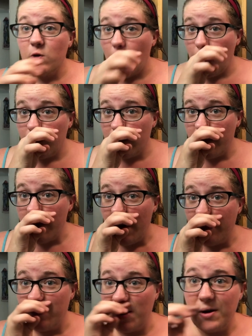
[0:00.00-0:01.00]
don't
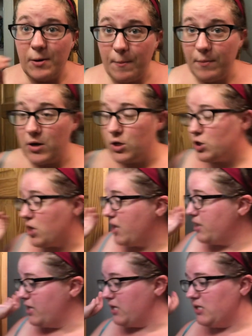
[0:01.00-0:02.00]
remember I'm gonna
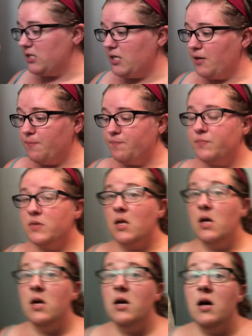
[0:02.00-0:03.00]
shut this
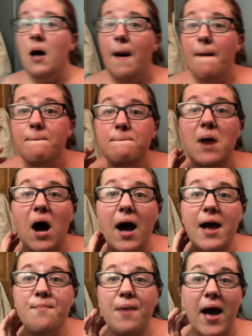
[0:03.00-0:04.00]

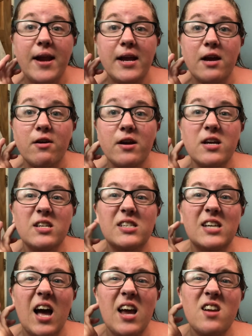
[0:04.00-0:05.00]
my bad area
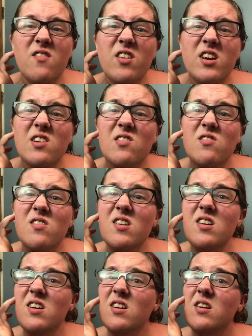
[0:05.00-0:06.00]
is kind of like
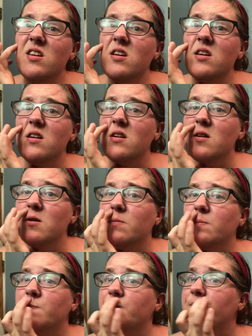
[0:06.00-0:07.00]
right
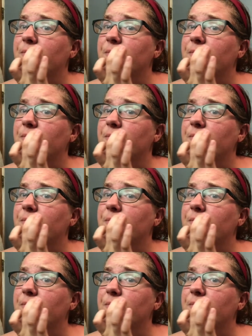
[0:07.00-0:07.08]
here